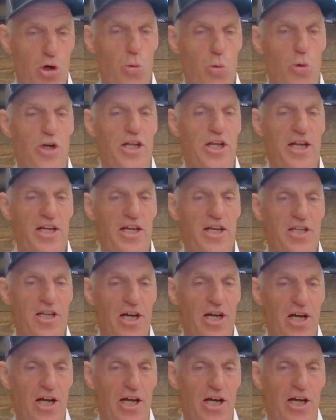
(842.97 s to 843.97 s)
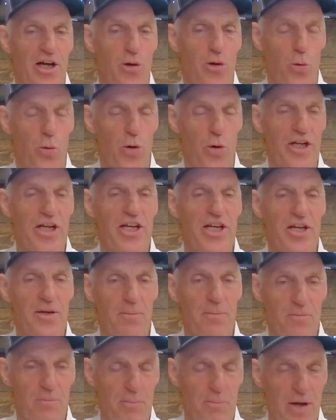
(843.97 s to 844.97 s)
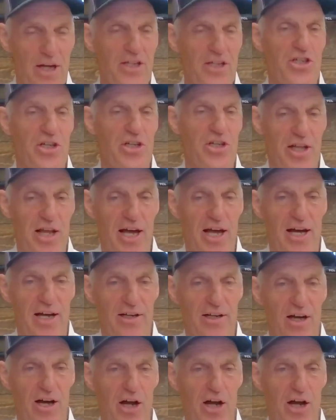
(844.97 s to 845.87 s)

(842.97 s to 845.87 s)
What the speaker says: so when he mentioned that,